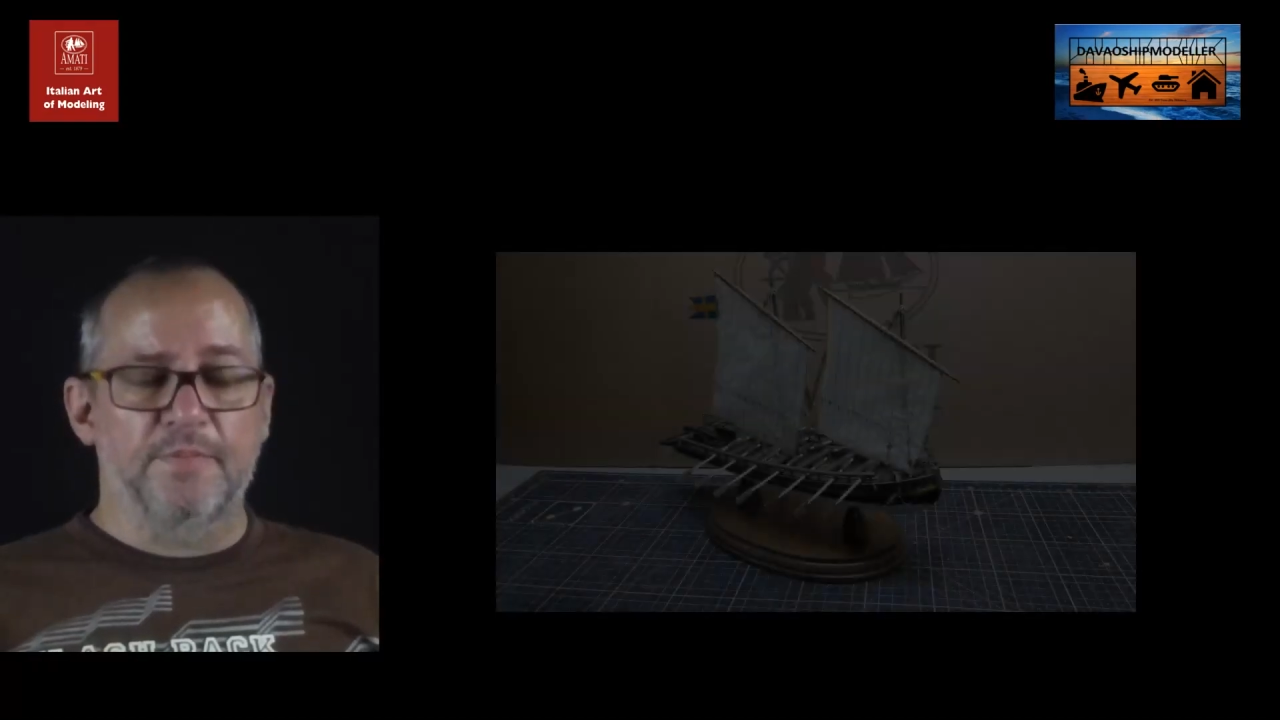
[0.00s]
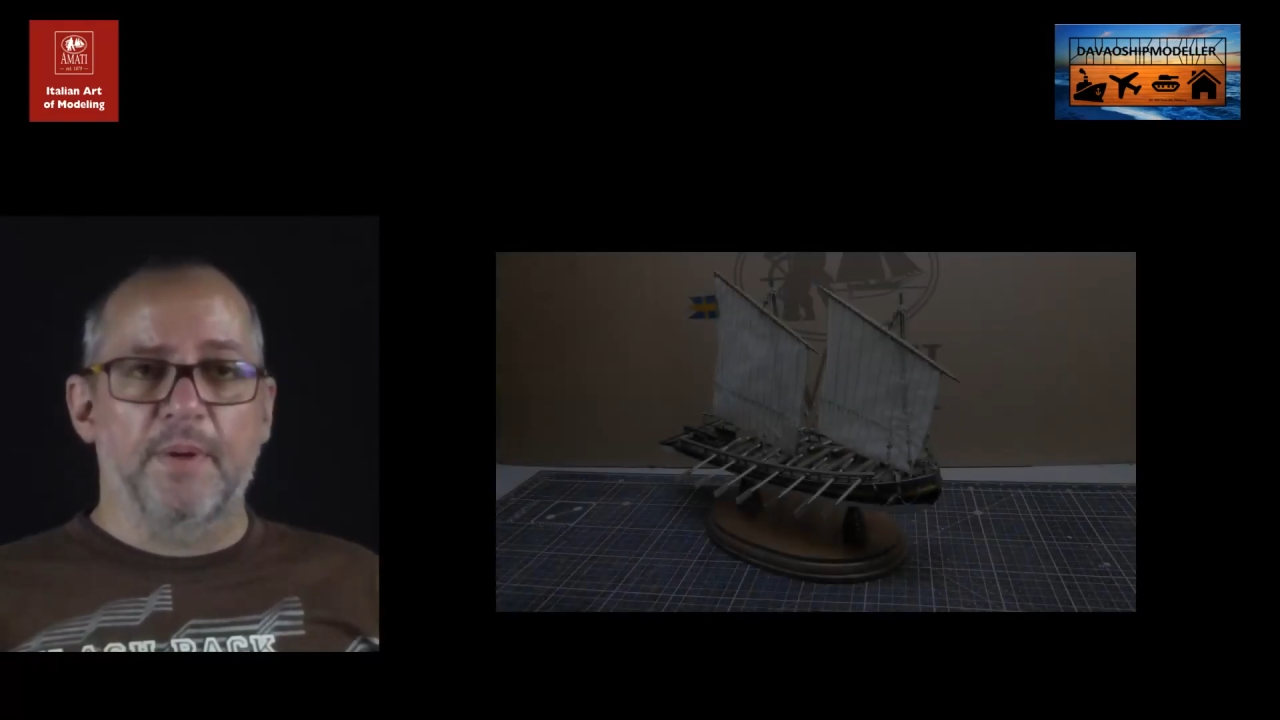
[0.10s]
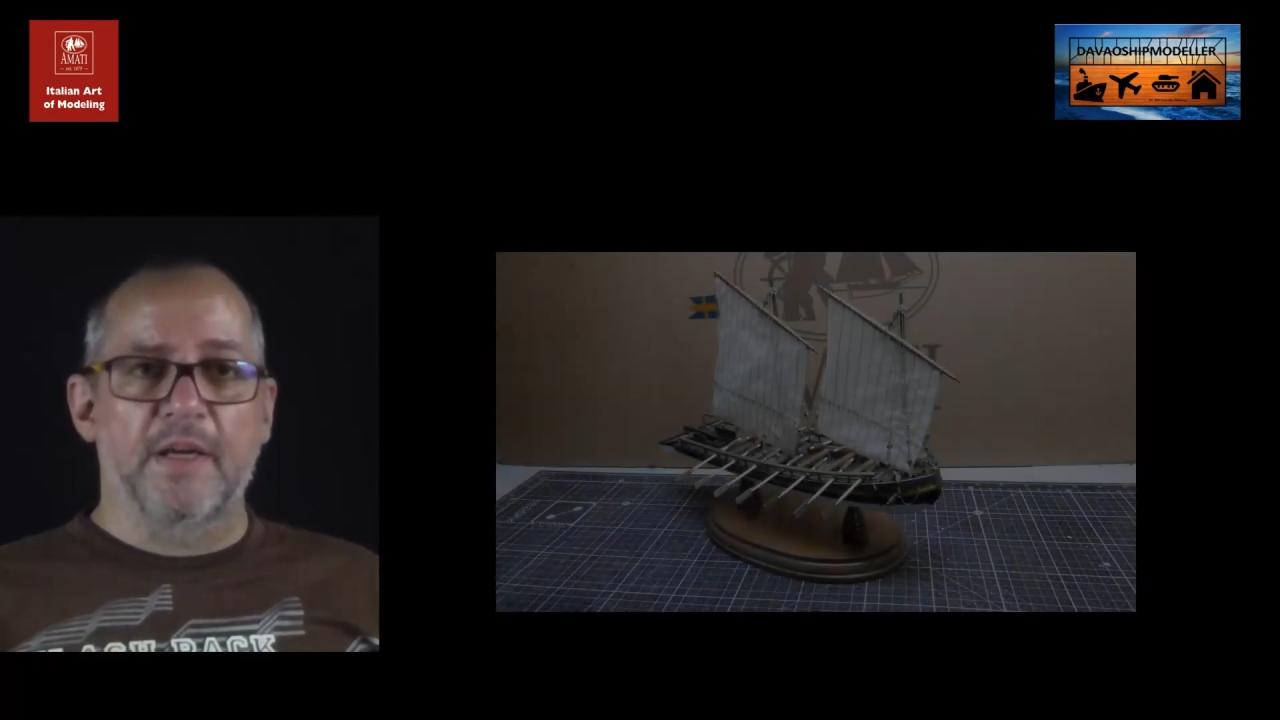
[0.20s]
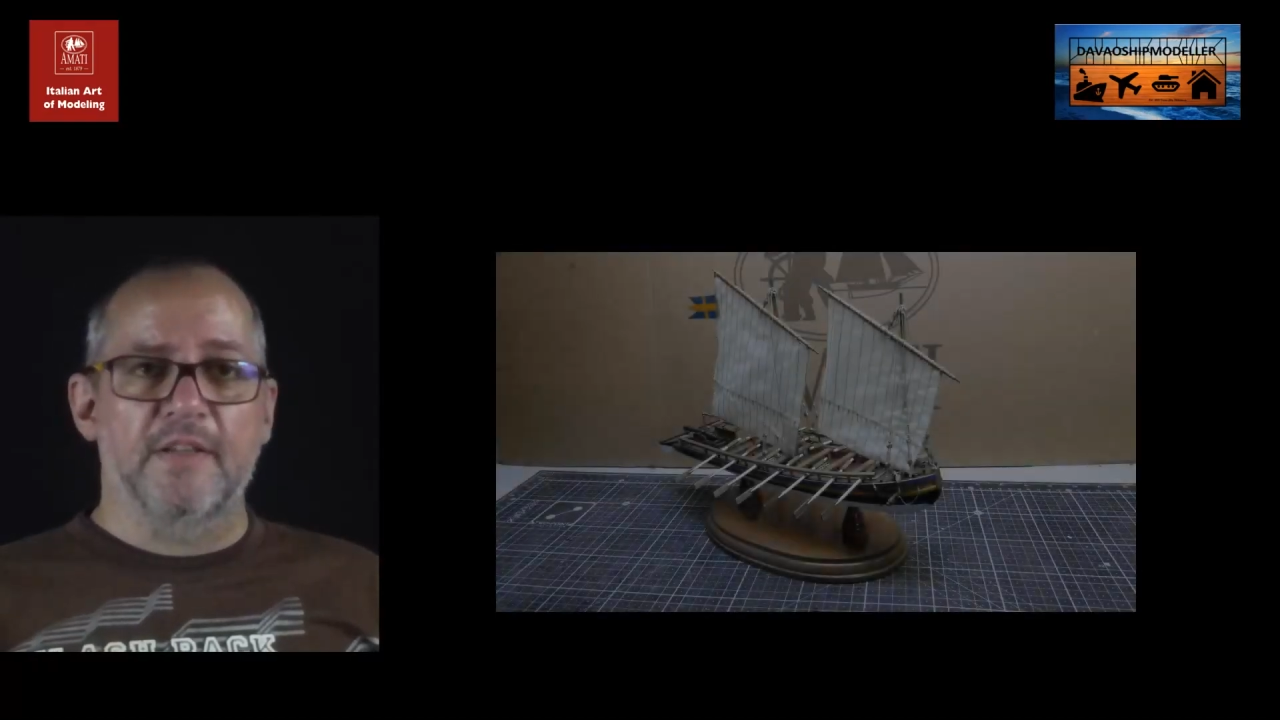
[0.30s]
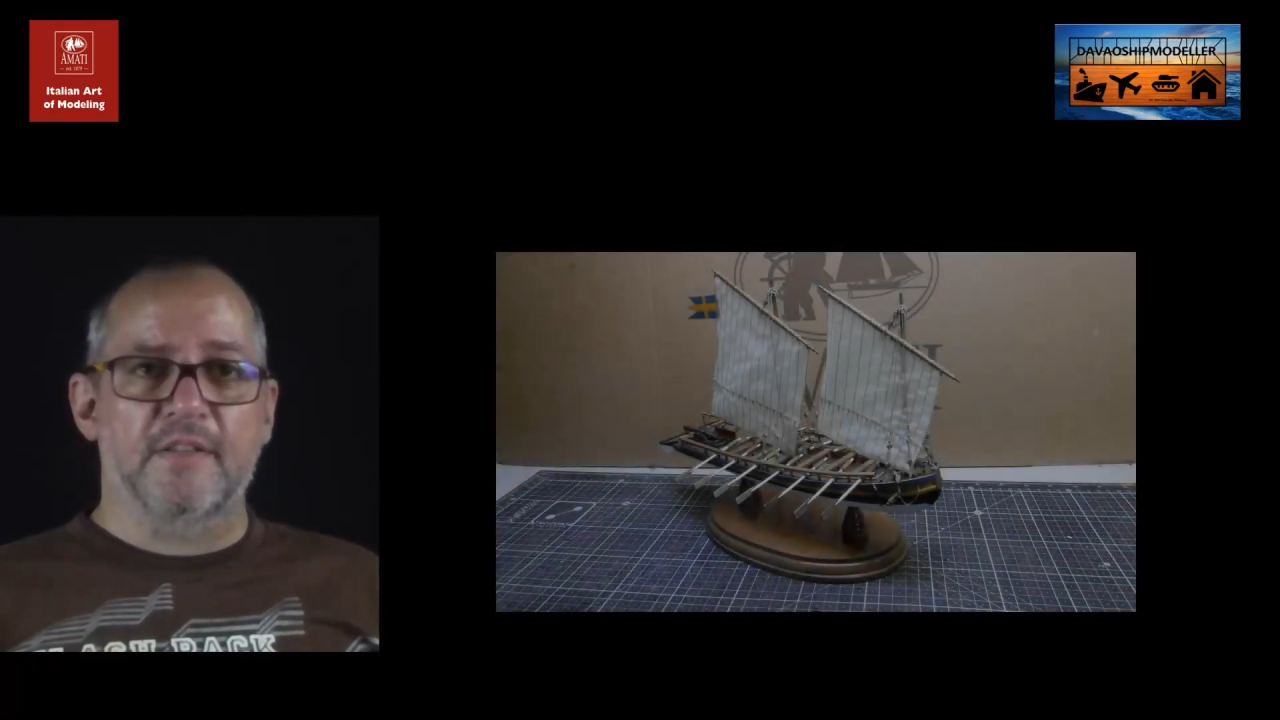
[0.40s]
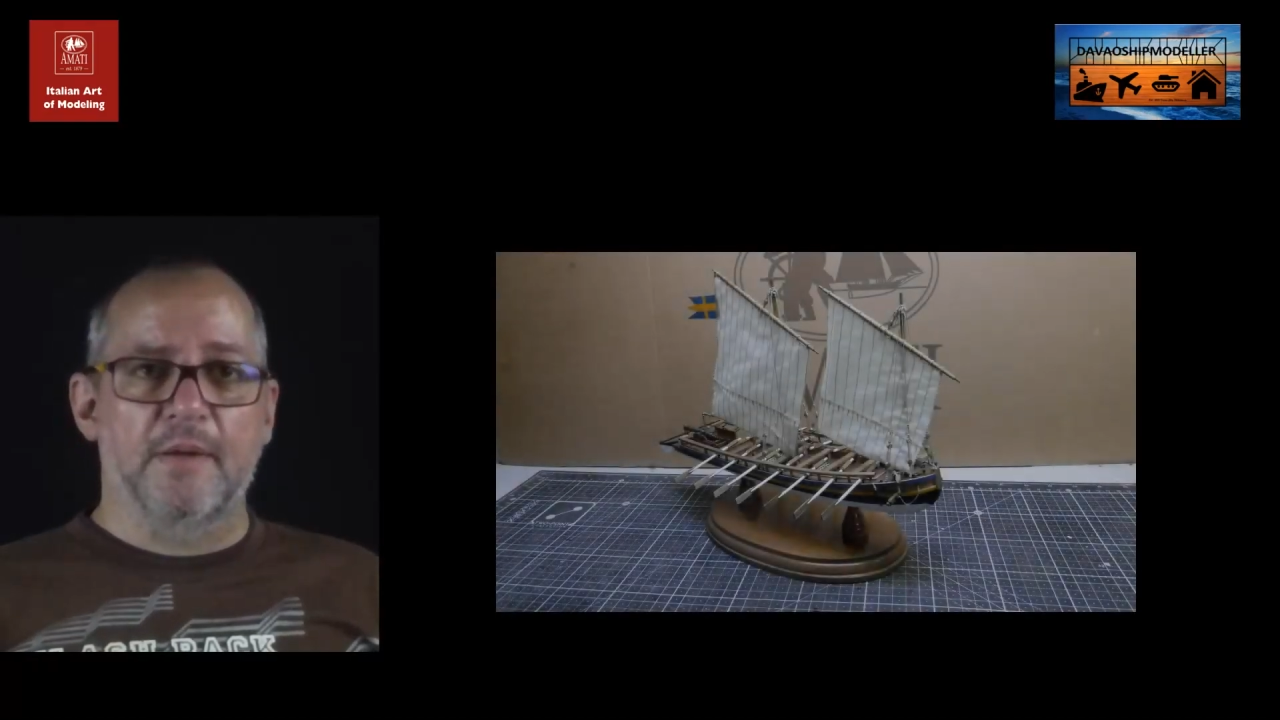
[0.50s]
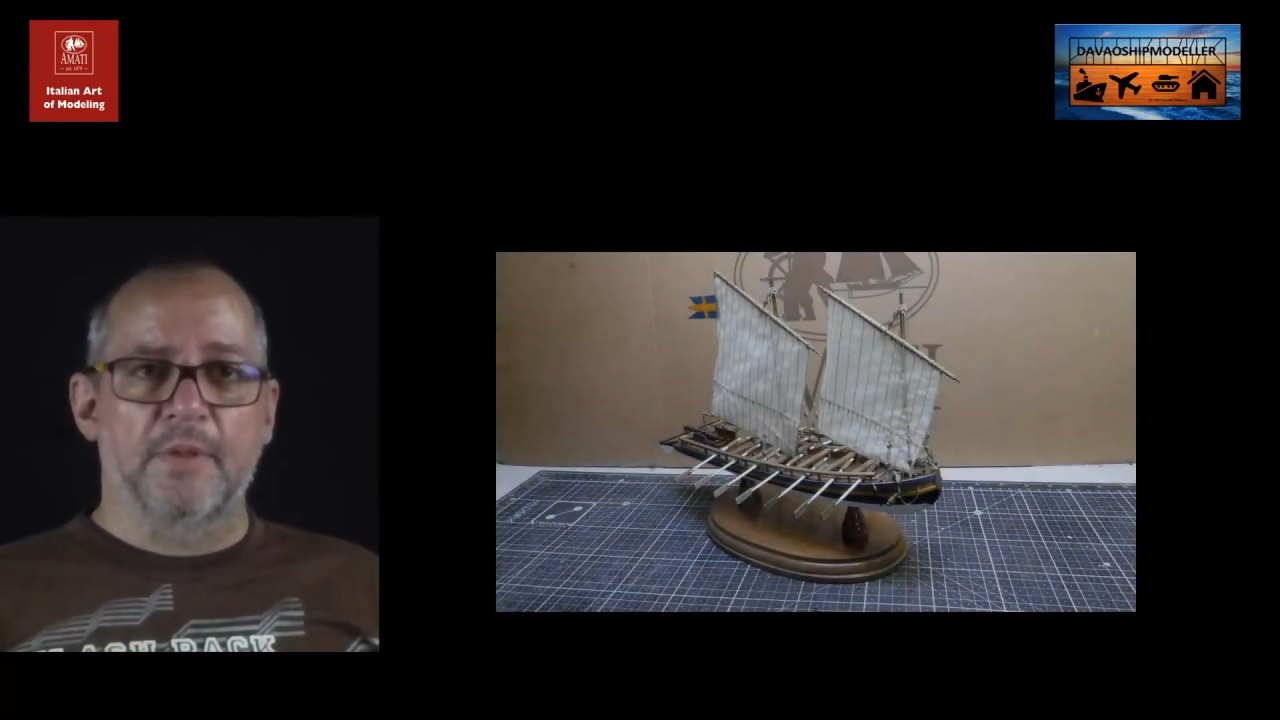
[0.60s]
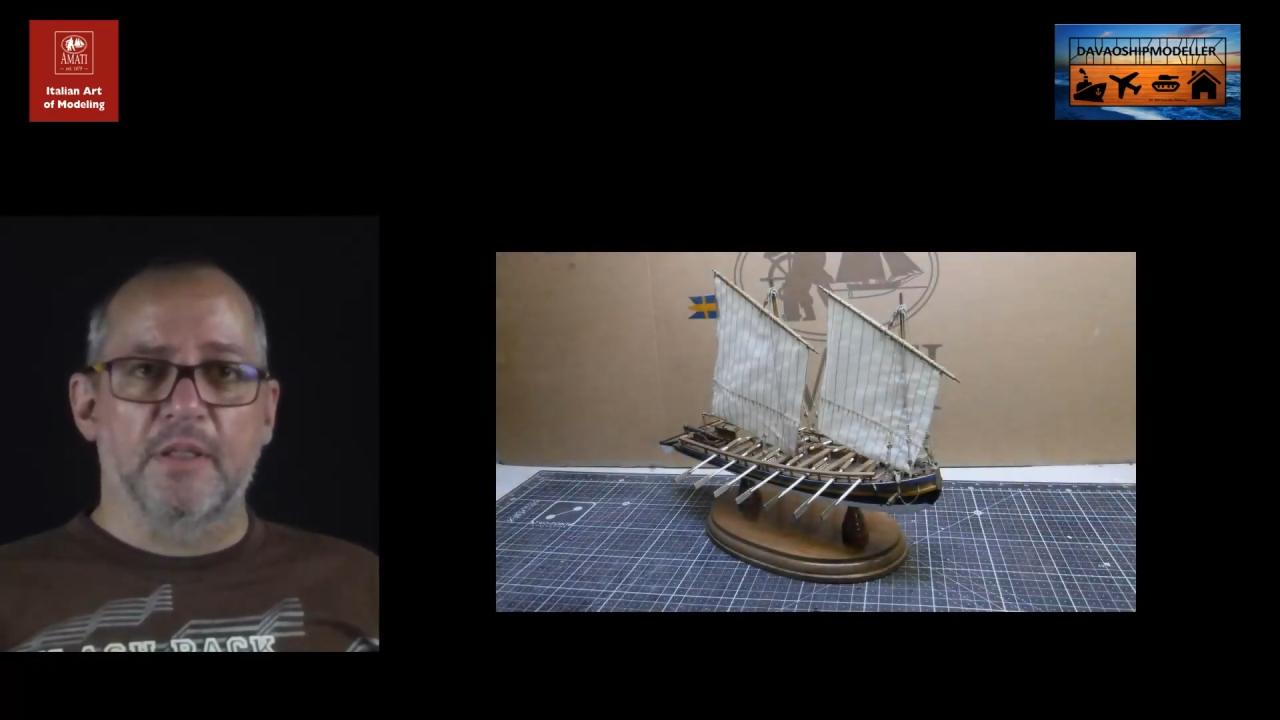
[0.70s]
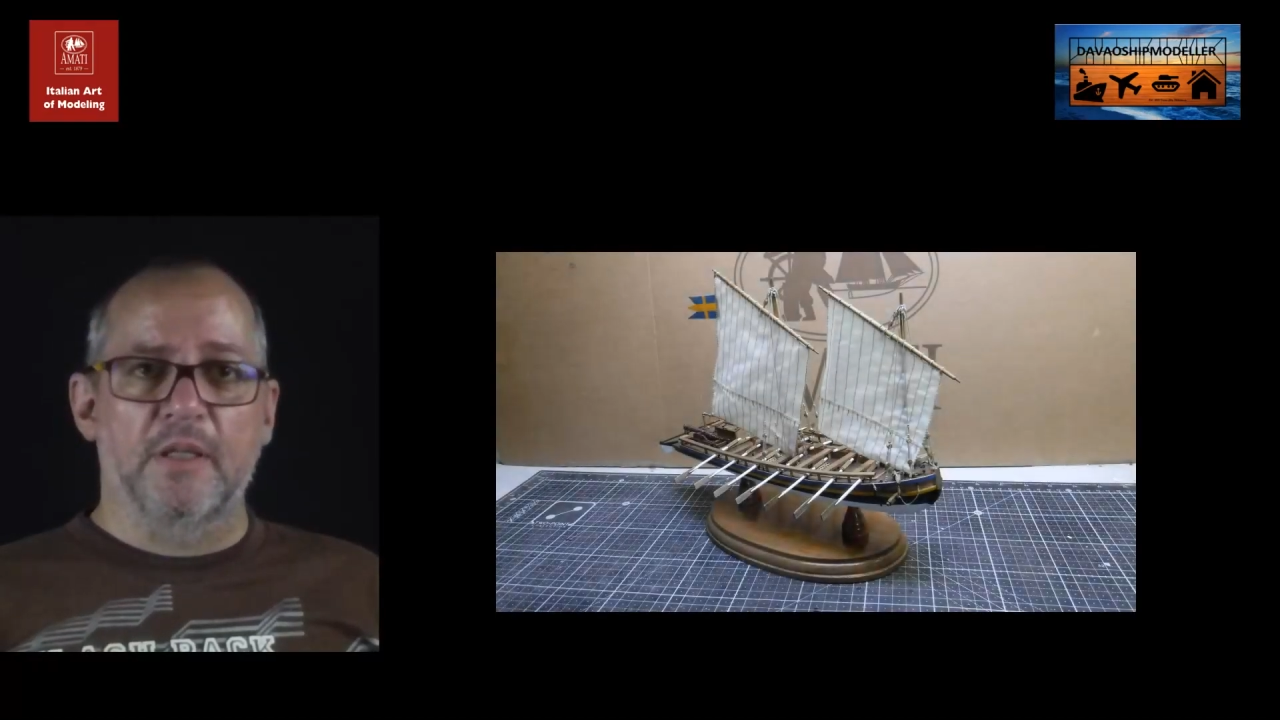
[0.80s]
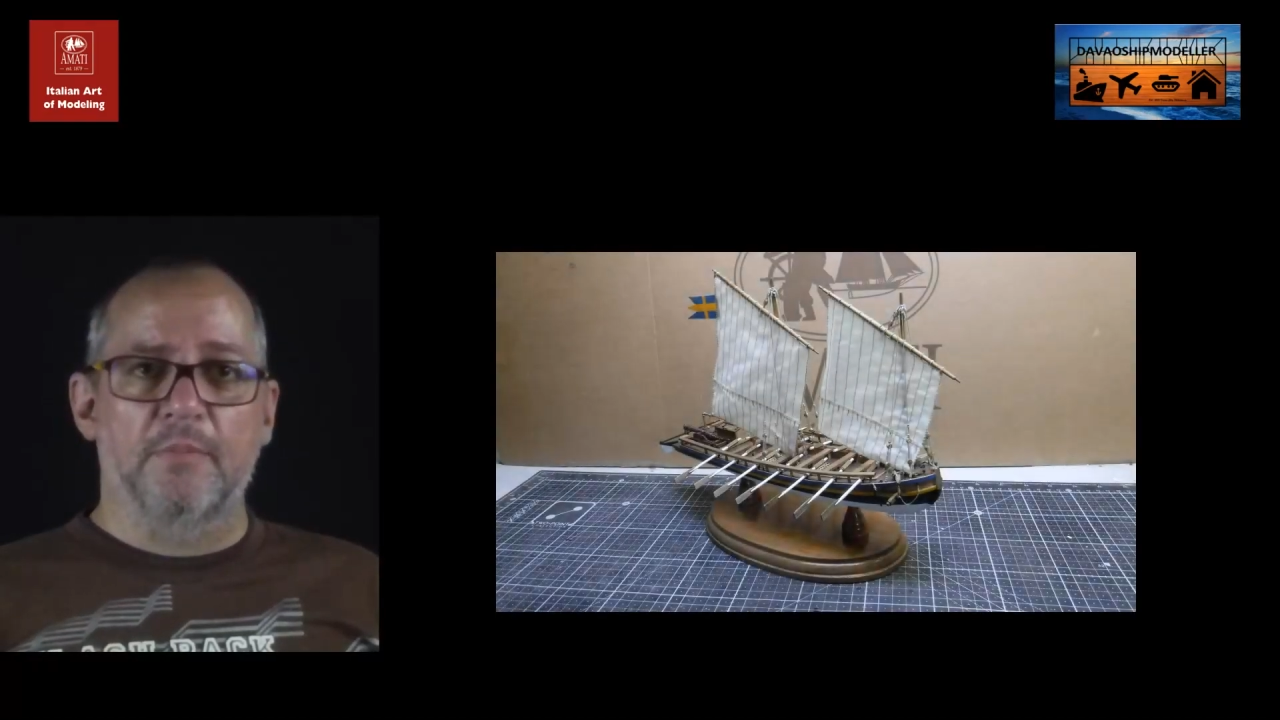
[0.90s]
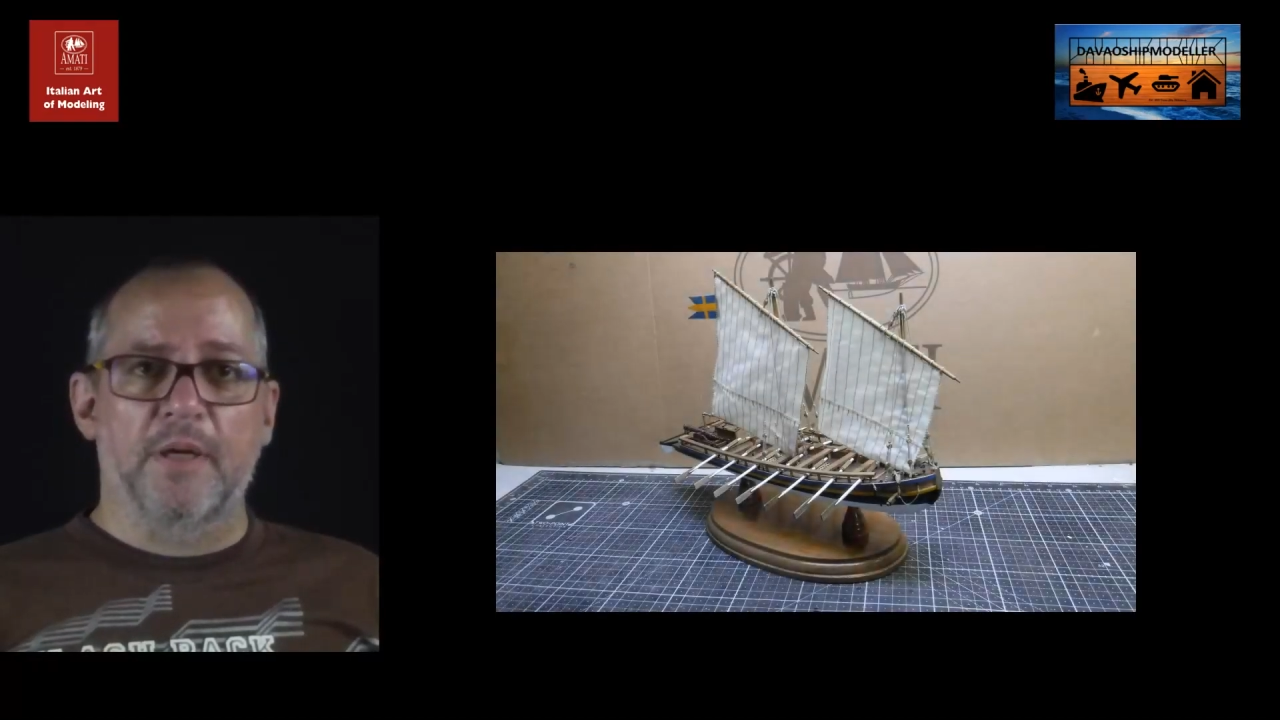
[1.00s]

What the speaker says: by 17